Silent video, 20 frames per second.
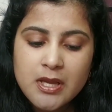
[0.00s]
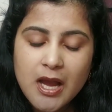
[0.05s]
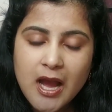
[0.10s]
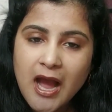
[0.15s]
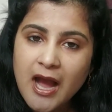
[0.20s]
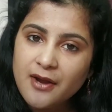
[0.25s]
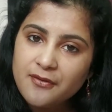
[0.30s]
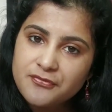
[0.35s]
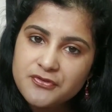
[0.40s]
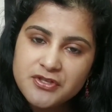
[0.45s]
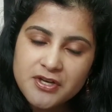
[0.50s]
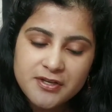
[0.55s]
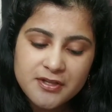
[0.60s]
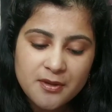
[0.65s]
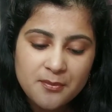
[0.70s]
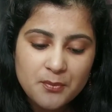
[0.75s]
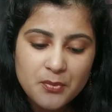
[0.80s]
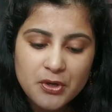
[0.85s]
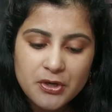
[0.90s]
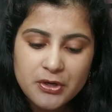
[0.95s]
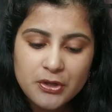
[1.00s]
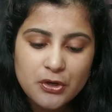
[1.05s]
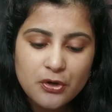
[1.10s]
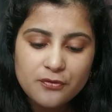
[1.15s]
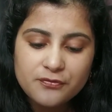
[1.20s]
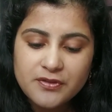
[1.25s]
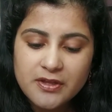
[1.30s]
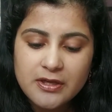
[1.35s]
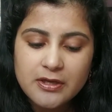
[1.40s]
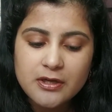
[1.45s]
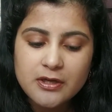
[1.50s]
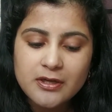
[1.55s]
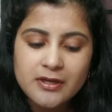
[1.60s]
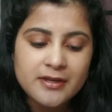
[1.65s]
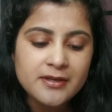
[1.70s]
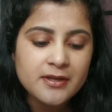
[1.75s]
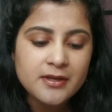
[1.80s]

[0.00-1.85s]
after the murder of the girl in